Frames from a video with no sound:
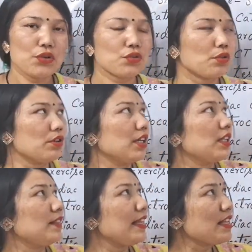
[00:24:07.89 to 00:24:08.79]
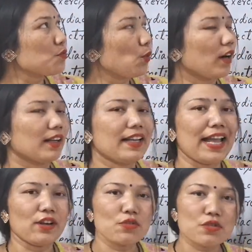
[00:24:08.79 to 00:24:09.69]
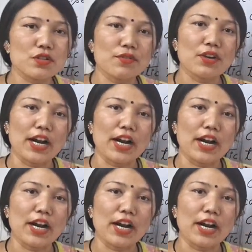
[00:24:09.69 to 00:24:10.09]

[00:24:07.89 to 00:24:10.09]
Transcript: So these were the diagnosis of